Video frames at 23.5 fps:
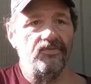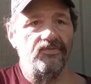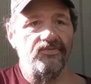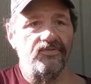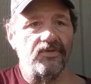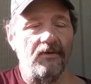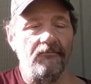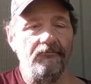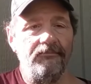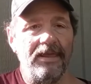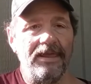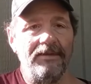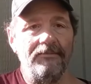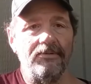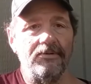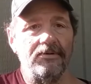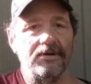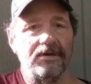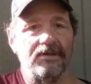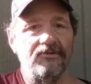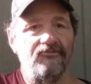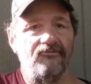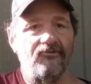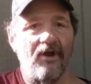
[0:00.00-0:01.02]
some people
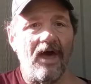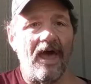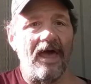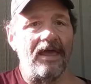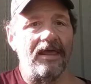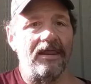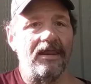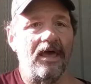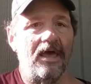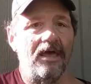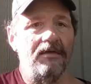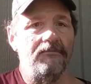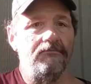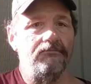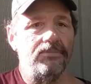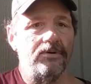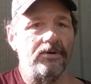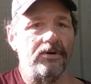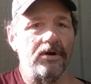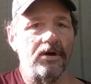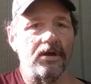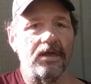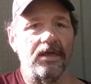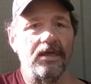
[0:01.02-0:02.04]
can write a
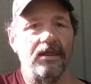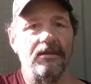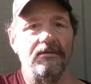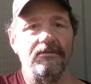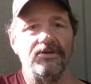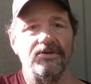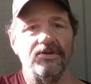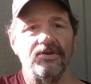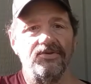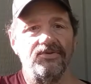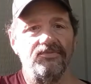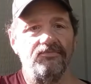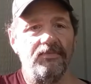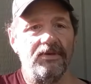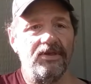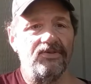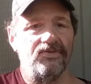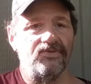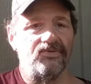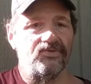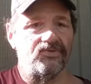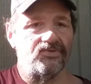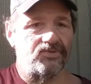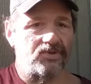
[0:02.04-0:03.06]
book and just be
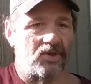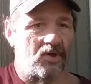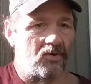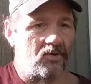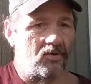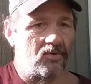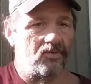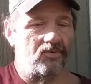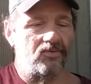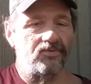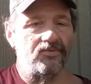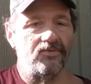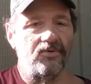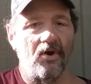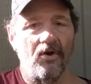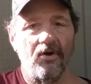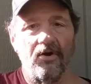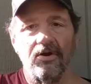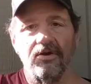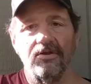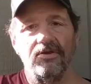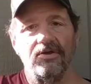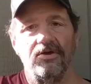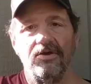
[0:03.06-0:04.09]
so
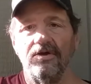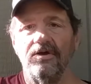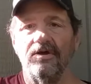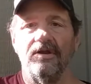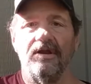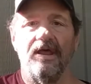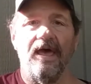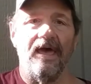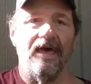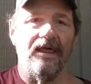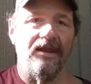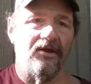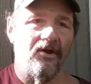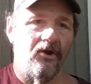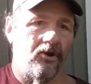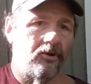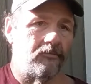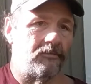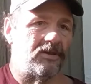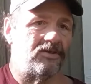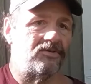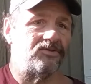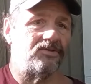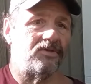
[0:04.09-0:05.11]
darn good at it.
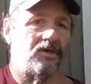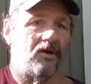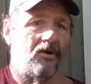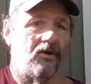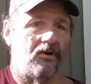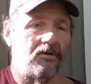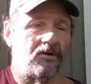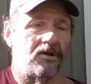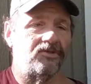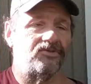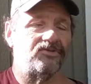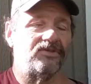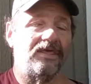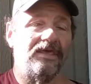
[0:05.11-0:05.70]
Ernest